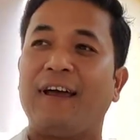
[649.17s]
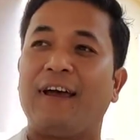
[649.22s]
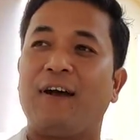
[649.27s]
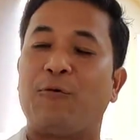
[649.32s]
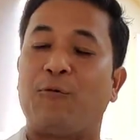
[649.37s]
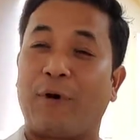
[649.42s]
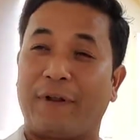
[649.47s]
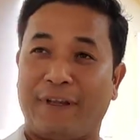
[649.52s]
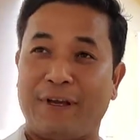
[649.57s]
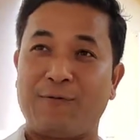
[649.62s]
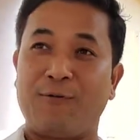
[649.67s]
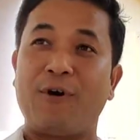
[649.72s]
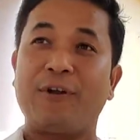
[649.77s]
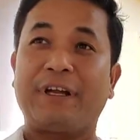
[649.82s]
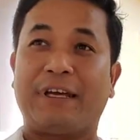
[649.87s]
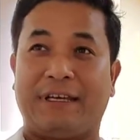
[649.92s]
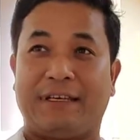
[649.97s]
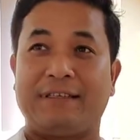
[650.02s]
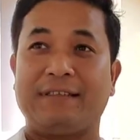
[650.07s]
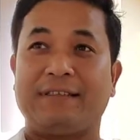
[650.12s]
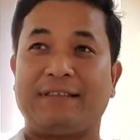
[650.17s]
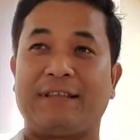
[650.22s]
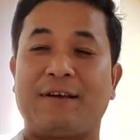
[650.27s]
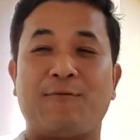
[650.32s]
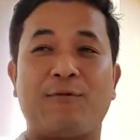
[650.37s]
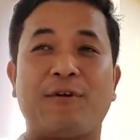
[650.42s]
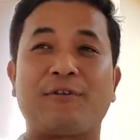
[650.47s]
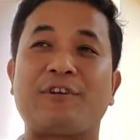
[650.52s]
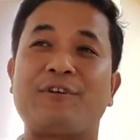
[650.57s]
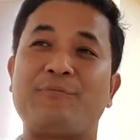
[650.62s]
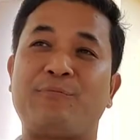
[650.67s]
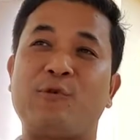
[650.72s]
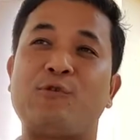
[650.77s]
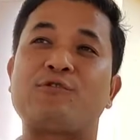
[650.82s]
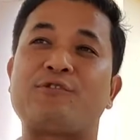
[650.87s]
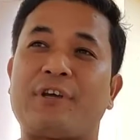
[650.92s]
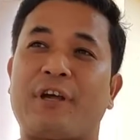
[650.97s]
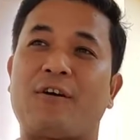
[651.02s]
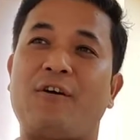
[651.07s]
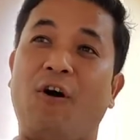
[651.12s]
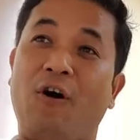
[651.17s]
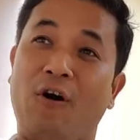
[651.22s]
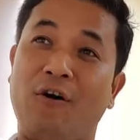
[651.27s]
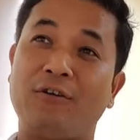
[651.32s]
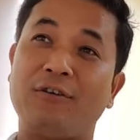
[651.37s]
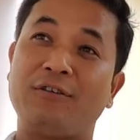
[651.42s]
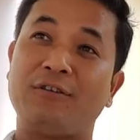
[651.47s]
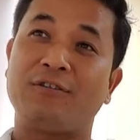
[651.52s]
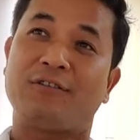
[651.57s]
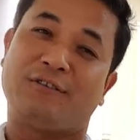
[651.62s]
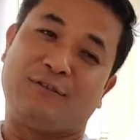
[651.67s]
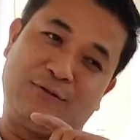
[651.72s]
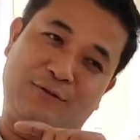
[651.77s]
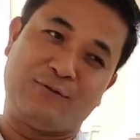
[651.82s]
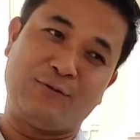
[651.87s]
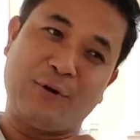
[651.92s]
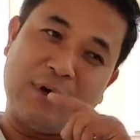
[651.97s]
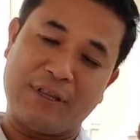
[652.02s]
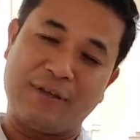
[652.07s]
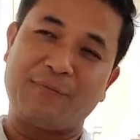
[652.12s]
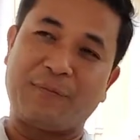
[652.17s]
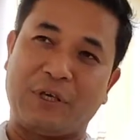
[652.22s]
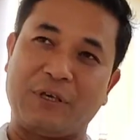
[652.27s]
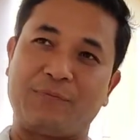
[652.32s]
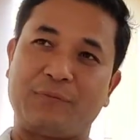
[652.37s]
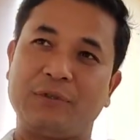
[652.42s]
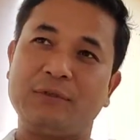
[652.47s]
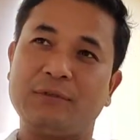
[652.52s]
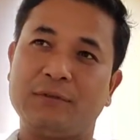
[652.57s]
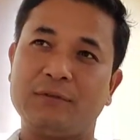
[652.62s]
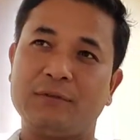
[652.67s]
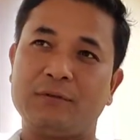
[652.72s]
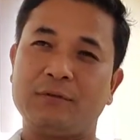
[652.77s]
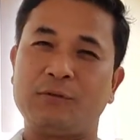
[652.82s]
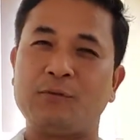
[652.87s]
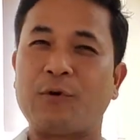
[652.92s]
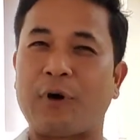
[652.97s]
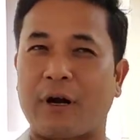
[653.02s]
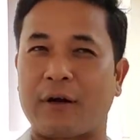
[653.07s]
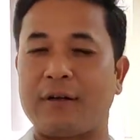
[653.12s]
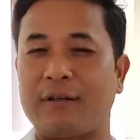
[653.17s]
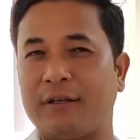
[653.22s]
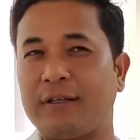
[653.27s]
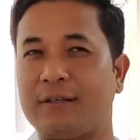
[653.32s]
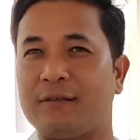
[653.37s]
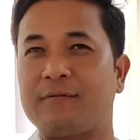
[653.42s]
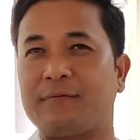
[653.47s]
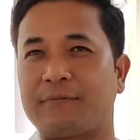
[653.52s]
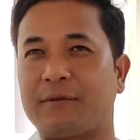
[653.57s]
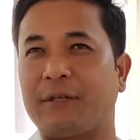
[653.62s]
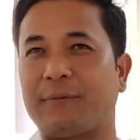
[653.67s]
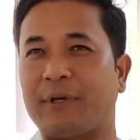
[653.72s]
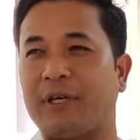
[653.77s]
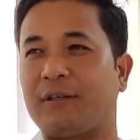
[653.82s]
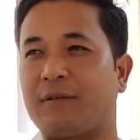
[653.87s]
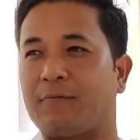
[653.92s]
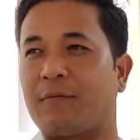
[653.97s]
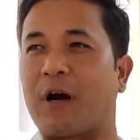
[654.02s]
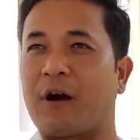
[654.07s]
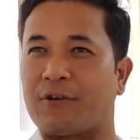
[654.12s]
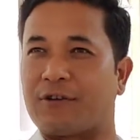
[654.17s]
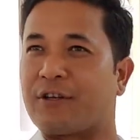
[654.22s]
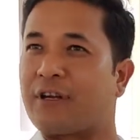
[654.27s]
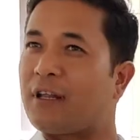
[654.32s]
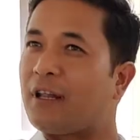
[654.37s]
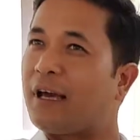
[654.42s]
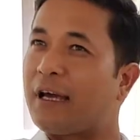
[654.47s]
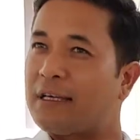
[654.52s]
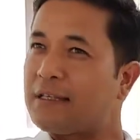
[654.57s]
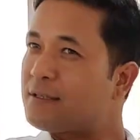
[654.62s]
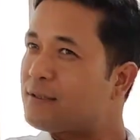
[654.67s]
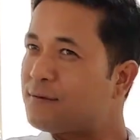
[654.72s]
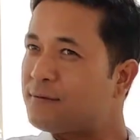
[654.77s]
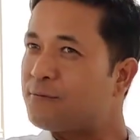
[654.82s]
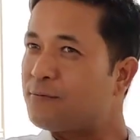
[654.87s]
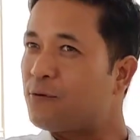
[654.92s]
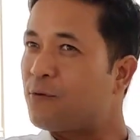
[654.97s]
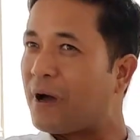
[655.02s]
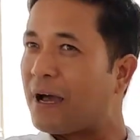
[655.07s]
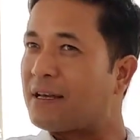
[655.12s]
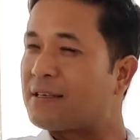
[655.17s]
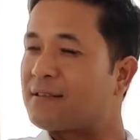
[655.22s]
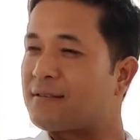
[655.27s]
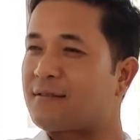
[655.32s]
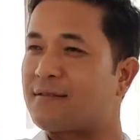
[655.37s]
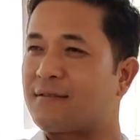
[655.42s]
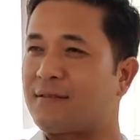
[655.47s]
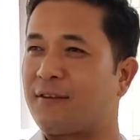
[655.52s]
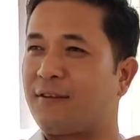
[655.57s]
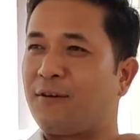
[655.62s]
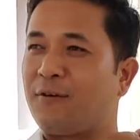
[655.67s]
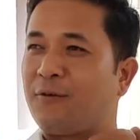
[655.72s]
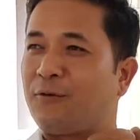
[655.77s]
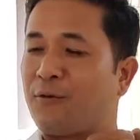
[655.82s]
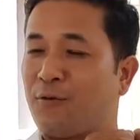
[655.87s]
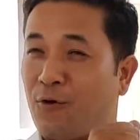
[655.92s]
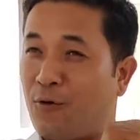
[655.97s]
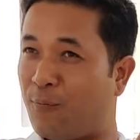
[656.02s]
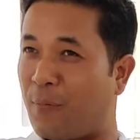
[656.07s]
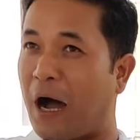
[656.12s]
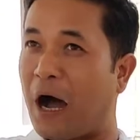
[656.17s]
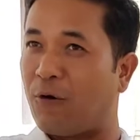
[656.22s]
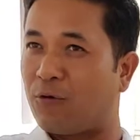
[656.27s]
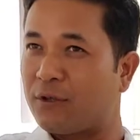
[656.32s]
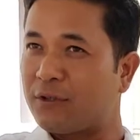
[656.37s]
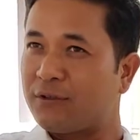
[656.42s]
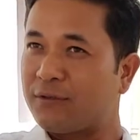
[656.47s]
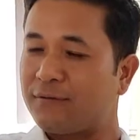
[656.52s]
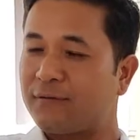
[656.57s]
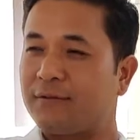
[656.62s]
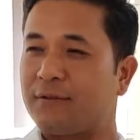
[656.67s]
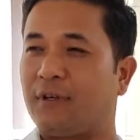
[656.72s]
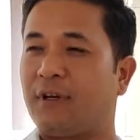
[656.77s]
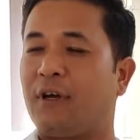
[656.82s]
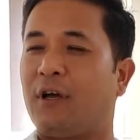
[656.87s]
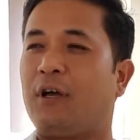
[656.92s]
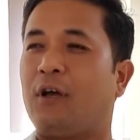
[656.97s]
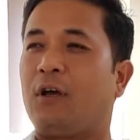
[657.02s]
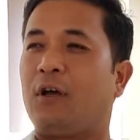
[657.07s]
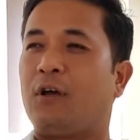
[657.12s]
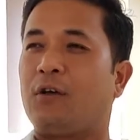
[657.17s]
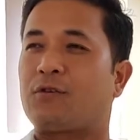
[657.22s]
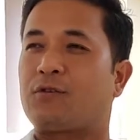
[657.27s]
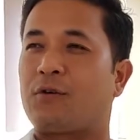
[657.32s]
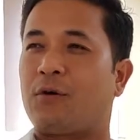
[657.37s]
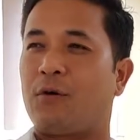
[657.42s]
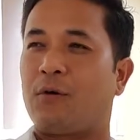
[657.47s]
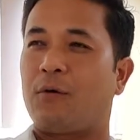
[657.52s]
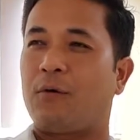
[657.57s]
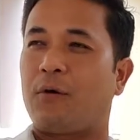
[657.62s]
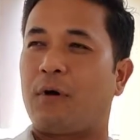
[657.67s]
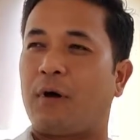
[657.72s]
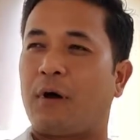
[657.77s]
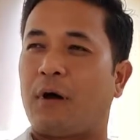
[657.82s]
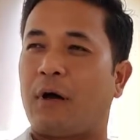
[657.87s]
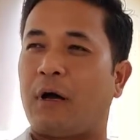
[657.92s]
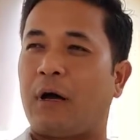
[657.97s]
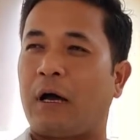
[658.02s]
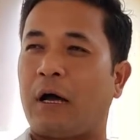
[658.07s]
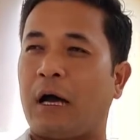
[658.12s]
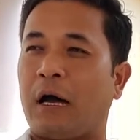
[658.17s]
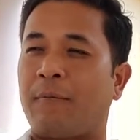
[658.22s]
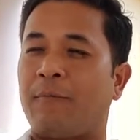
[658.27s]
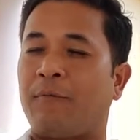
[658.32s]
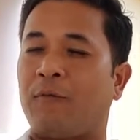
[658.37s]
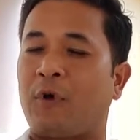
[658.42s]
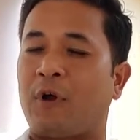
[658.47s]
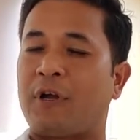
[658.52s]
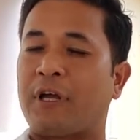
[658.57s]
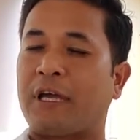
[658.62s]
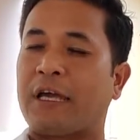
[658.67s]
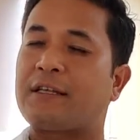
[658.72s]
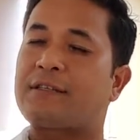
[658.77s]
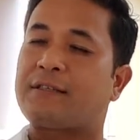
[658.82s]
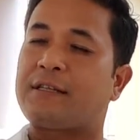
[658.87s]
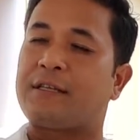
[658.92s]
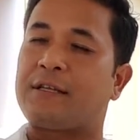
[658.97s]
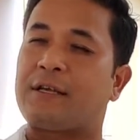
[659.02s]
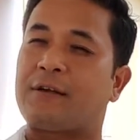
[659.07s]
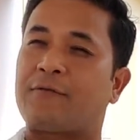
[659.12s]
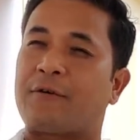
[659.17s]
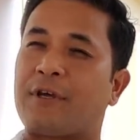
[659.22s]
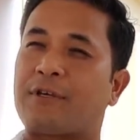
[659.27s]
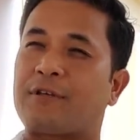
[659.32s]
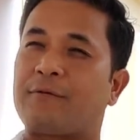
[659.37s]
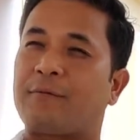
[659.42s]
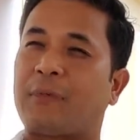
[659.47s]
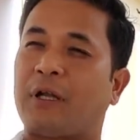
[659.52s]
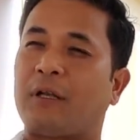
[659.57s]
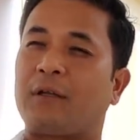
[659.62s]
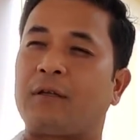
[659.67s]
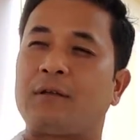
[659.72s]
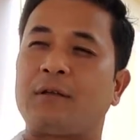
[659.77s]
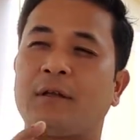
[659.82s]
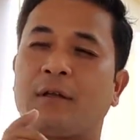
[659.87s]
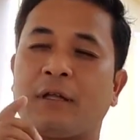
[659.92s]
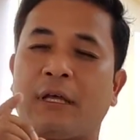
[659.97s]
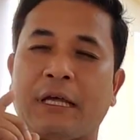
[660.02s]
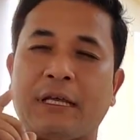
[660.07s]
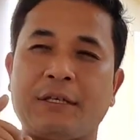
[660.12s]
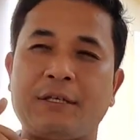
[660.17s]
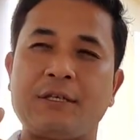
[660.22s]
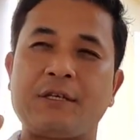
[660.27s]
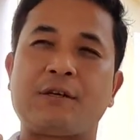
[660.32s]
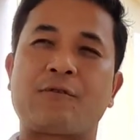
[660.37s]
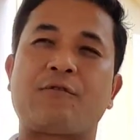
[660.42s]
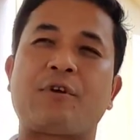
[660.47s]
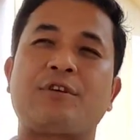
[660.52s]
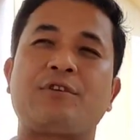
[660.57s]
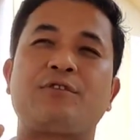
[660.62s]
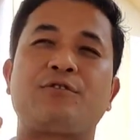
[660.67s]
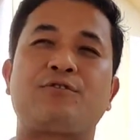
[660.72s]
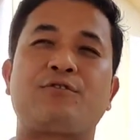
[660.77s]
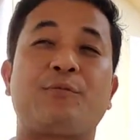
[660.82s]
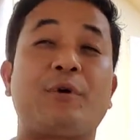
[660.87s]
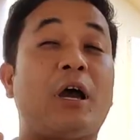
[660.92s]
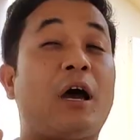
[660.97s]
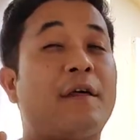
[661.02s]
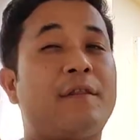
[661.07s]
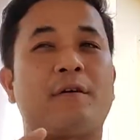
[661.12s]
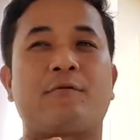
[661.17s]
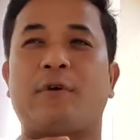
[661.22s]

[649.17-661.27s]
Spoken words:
What they want is they want to impose their own to other people who are a little bit marginalized, who has no power. So I'm not against integration, but the integration should be other